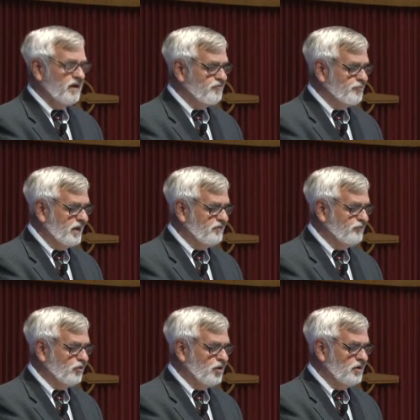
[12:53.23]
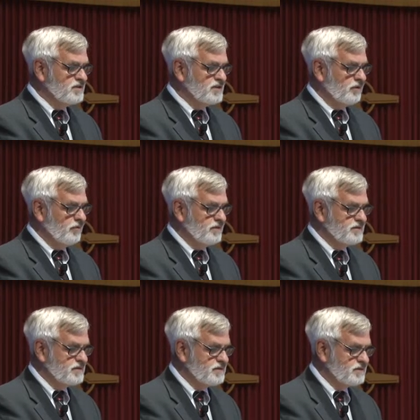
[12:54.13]
have painful
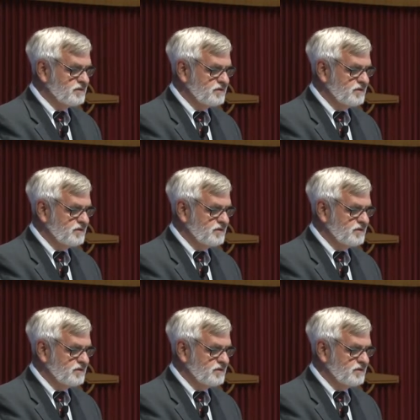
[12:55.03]
consequences.